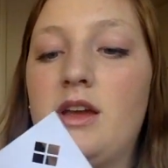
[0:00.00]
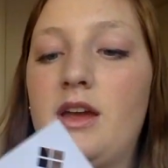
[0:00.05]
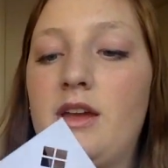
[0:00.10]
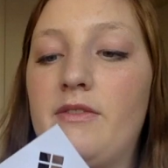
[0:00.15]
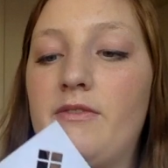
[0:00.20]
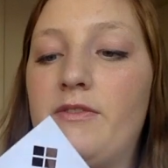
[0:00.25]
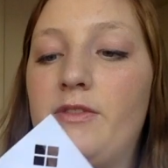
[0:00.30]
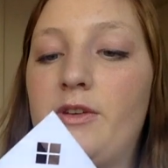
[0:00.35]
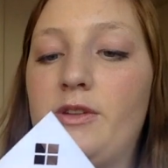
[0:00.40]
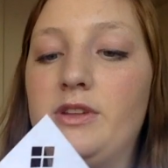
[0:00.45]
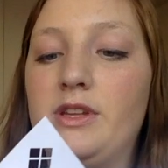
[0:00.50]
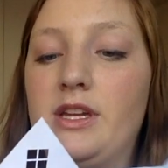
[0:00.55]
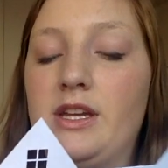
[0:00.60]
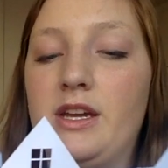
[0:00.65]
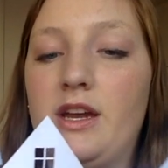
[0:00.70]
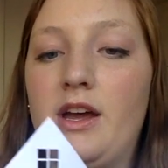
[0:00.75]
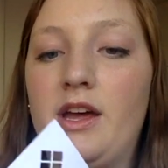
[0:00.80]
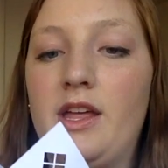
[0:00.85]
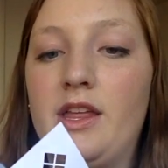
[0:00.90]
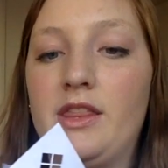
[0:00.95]
I'm folding
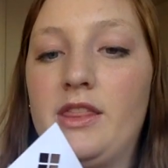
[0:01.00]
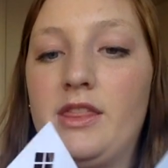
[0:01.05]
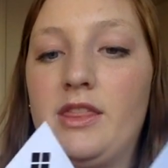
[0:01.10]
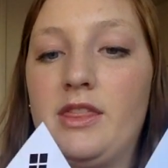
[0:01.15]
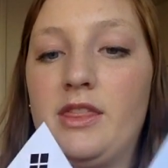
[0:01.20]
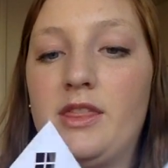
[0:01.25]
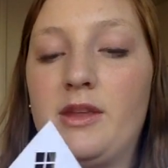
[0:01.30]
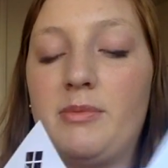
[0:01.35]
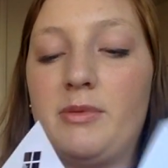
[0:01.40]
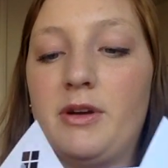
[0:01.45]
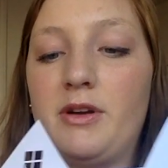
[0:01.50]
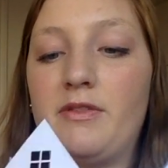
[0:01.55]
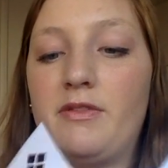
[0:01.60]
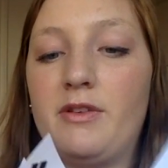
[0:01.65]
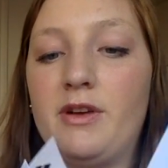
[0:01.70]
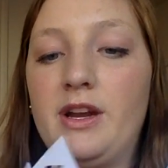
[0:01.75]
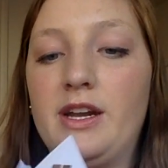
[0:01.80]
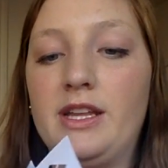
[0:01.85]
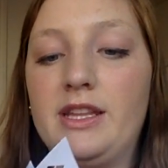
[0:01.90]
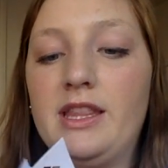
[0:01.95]
on the
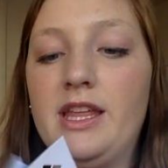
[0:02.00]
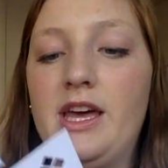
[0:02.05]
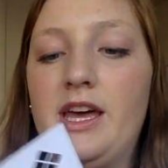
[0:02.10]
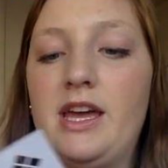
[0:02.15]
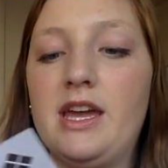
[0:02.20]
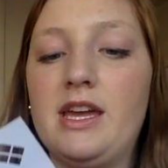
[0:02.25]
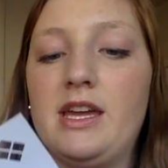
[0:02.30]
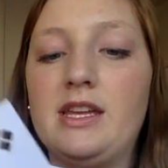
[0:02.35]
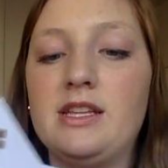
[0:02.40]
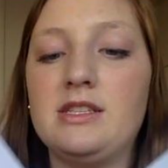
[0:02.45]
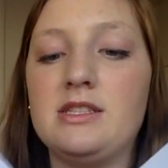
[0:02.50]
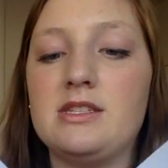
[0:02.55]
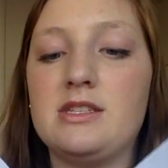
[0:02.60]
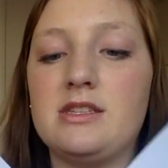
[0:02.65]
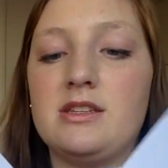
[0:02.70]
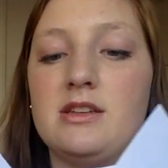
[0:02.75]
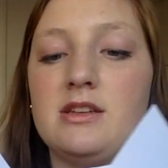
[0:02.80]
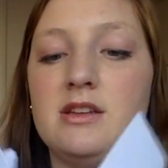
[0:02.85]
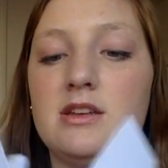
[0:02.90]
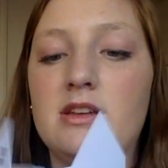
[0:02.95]
perforated
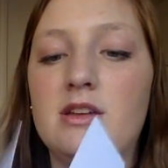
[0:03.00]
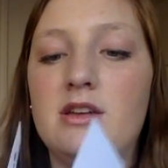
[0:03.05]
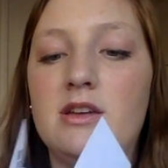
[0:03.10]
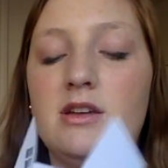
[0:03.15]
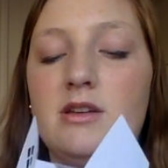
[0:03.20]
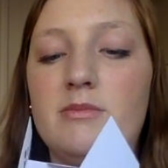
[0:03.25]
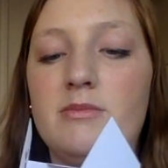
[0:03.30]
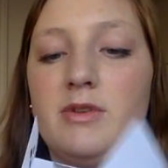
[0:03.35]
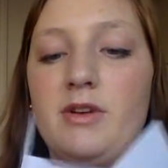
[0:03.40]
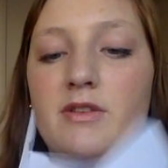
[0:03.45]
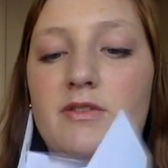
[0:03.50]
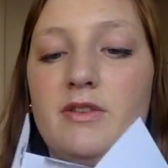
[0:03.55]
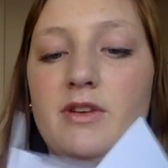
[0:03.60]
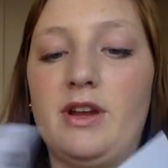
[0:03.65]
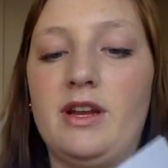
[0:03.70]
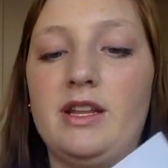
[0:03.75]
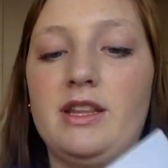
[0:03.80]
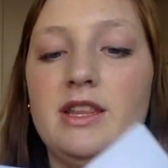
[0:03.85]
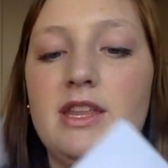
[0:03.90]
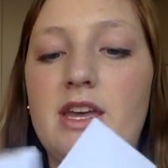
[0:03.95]
lines.
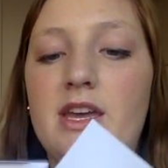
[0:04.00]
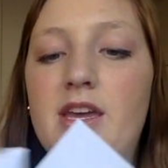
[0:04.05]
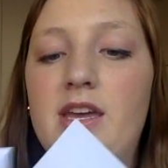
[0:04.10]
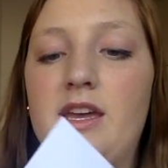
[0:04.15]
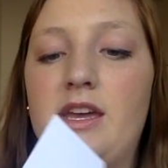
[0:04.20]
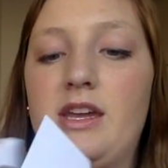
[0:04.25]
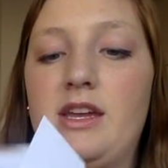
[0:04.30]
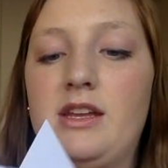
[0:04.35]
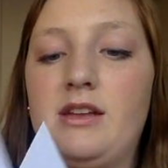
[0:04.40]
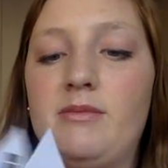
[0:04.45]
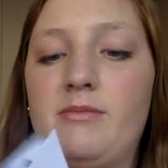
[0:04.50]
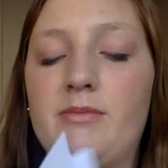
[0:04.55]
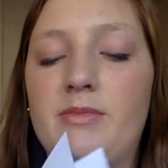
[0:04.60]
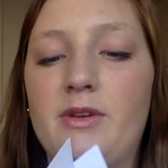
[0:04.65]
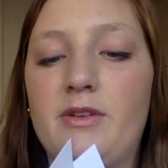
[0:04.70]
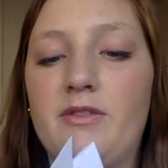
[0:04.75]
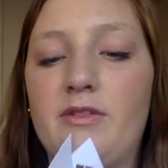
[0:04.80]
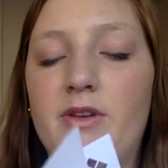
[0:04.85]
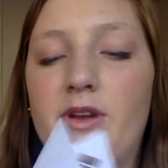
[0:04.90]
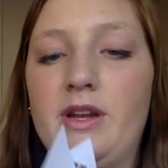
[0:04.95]
Perforated line,
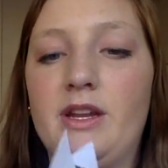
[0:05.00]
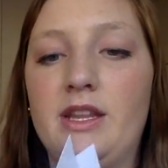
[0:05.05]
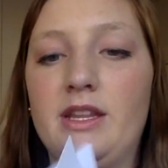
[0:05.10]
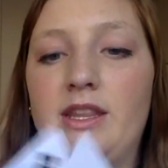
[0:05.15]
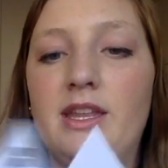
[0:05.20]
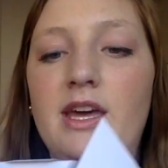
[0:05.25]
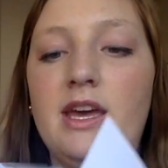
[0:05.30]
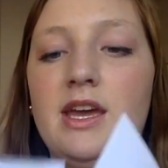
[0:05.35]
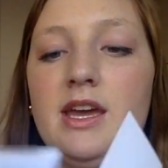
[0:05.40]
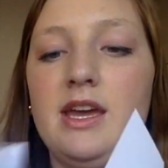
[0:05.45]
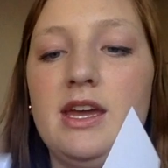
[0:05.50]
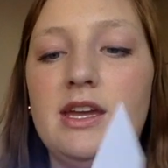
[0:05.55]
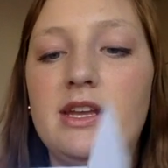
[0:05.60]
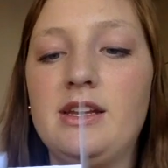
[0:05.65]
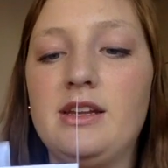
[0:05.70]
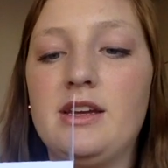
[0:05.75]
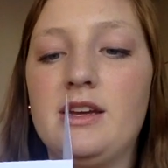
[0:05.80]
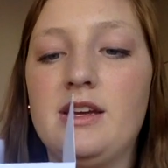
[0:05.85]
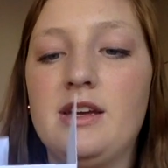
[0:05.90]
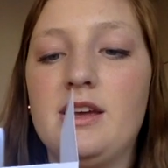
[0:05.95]
perforated line.
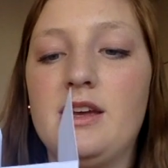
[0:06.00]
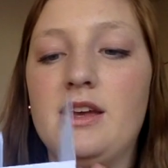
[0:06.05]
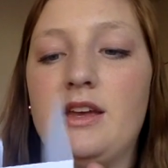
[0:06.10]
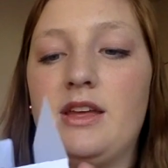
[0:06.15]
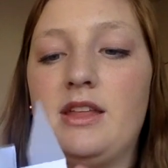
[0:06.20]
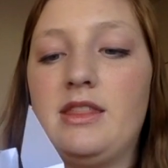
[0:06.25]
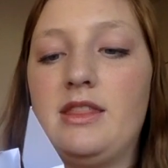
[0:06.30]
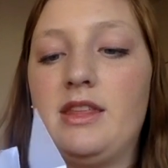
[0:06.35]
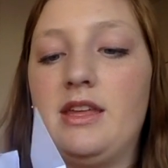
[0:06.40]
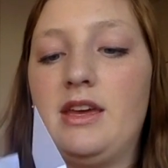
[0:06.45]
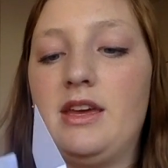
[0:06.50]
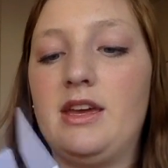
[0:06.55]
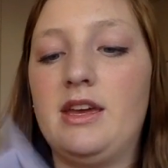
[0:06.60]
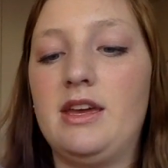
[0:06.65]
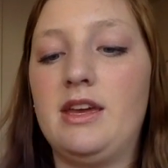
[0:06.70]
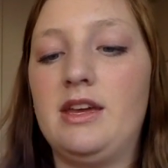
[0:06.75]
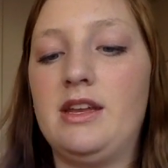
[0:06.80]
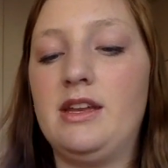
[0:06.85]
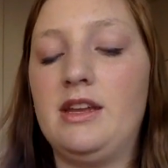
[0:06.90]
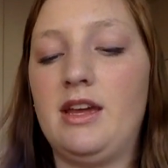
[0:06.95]
And
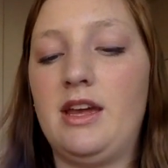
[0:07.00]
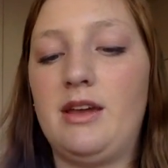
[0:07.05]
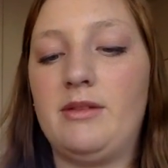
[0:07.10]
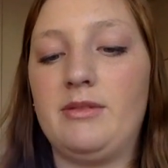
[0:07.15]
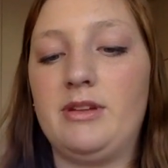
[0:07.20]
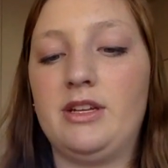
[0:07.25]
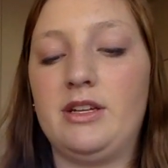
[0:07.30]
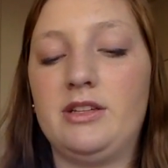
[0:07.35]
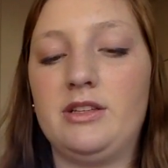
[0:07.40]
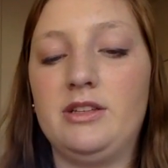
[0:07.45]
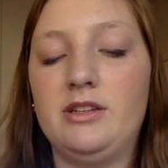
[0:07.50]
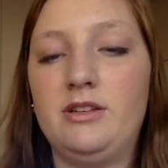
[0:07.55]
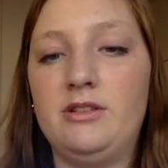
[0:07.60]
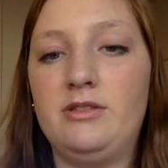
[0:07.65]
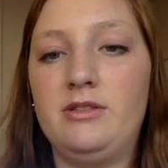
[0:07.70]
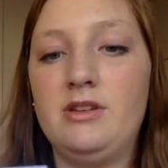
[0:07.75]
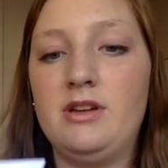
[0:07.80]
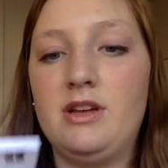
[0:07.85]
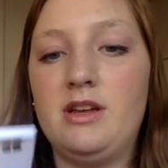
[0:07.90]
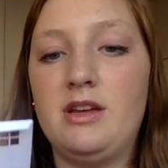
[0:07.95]
then I'm going to
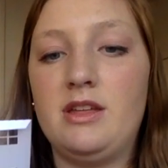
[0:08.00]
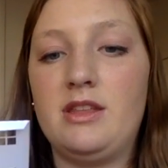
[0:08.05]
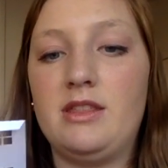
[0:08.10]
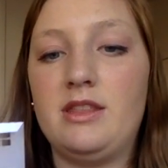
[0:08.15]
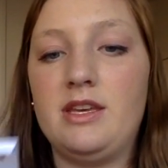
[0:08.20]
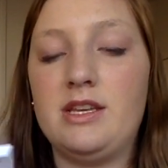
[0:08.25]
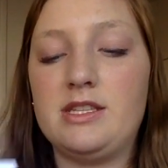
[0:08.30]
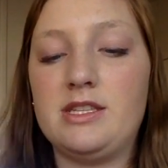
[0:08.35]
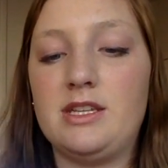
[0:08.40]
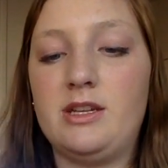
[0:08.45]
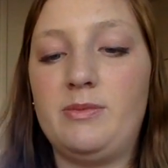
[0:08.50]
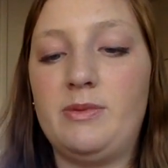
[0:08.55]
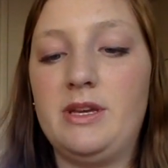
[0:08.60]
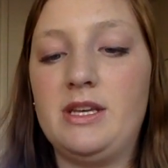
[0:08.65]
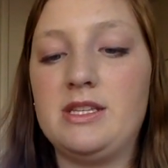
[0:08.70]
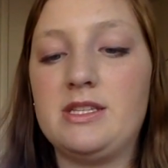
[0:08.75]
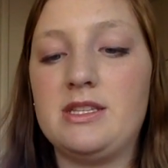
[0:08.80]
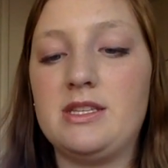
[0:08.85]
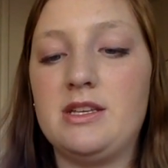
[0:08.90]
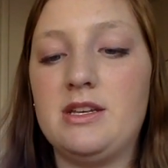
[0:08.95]
glue this little
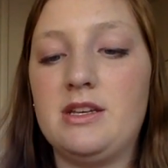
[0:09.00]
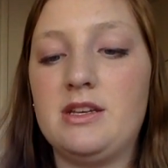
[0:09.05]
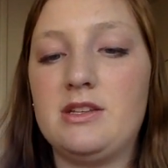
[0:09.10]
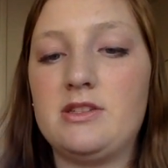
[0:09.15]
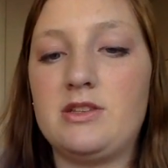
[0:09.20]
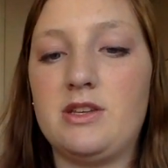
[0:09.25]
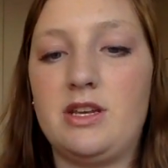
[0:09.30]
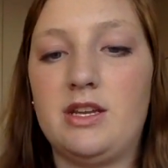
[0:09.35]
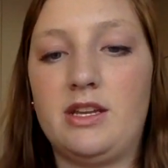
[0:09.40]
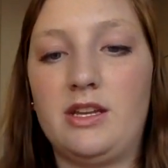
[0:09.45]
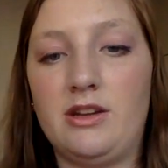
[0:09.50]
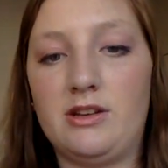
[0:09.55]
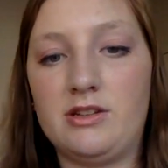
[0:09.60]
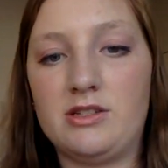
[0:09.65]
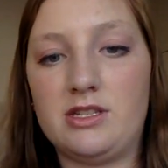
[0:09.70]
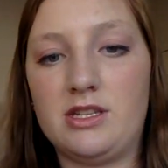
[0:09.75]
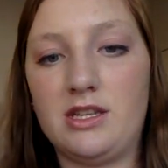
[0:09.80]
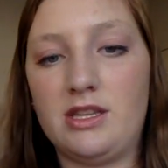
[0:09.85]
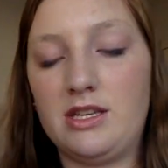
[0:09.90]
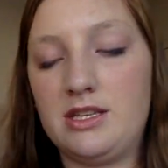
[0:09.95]
piece so it
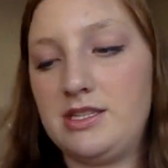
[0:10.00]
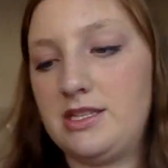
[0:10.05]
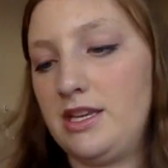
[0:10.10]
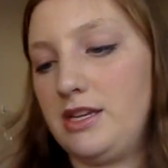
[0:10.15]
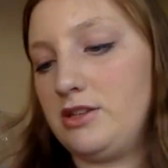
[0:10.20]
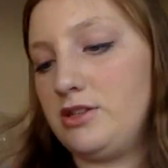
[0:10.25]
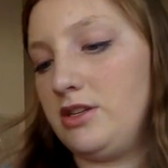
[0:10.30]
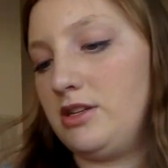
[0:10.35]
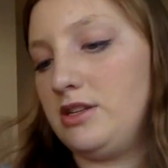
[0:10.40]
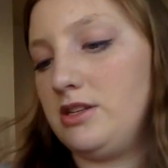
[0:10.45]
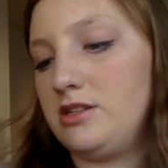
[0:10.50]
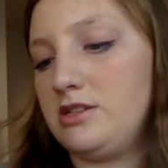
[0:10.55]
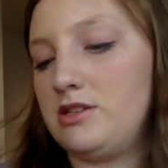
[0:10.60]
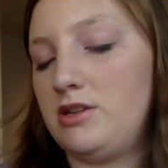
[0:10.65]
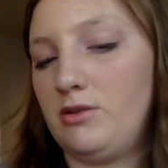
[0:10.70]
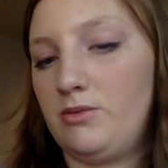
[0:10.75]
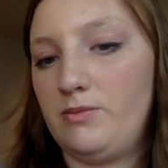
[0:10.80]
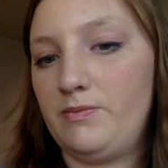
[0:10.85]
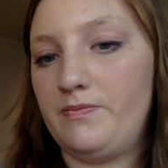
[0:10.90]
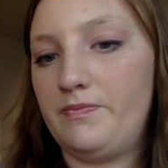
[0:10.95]
adheres to this section.
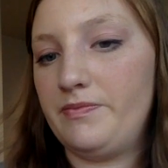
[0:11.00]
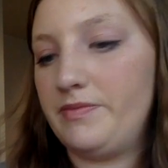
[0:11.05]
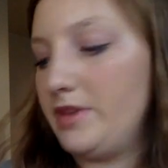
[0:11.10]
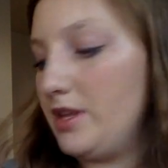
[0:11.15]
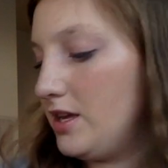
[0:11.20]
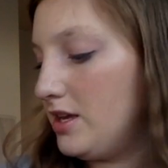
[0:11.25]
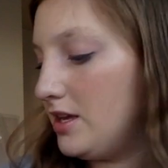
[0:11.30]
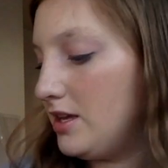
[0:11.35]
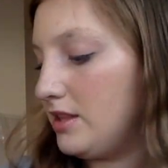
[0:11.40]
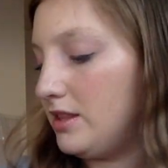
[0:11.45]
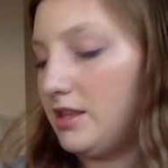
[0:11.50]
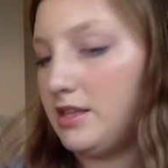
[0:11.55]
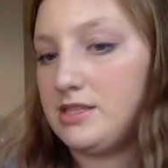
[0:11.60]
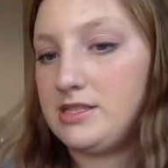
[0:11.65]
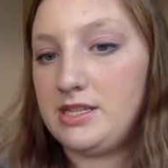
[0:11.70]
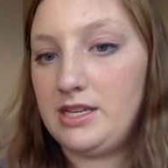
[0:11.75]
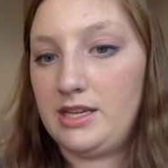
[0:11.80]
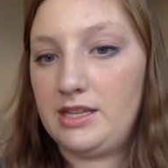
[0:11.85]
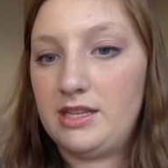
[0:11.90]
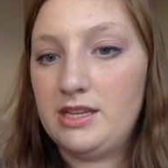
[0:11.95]
So, let's
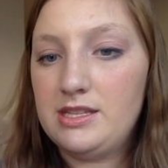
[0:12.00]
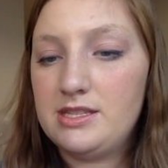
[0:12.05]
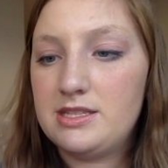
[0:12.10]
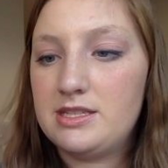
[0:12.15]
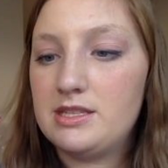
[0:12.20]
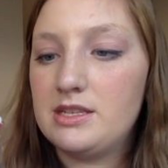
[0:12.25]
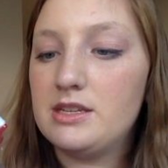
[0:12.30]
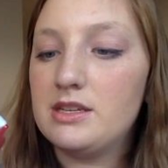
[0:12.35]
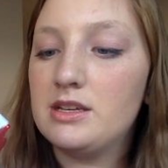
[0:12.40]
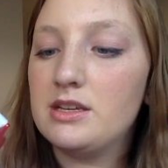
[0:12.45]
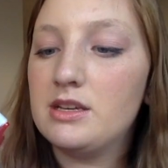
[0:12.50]
take this.